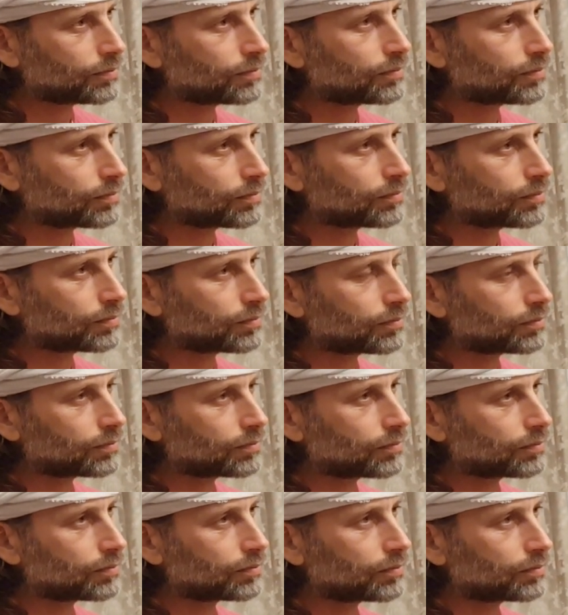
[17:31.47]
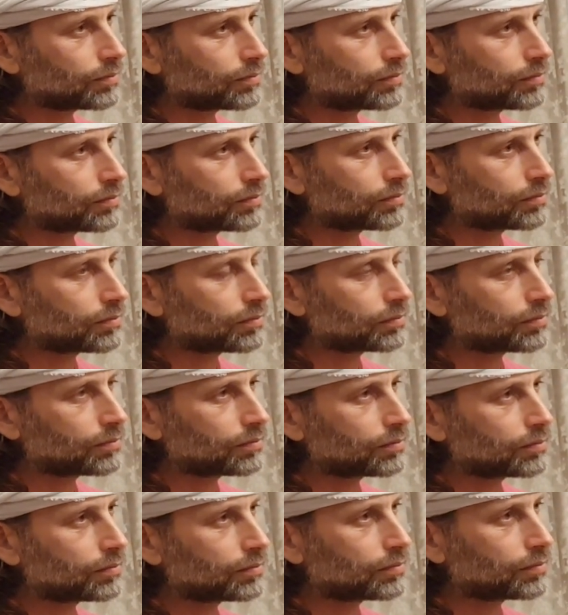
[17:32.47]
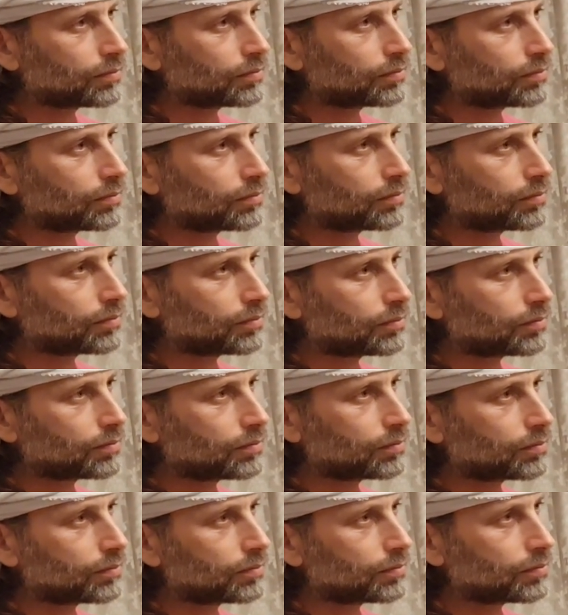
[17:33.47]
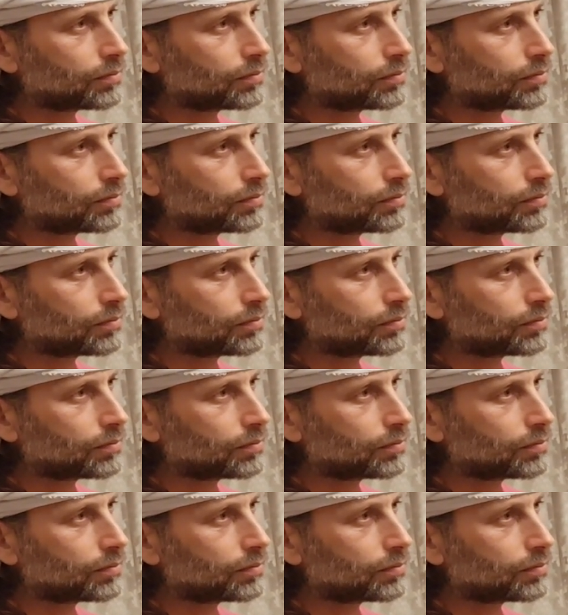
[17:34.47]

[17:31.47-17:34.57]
This person isn't speaking.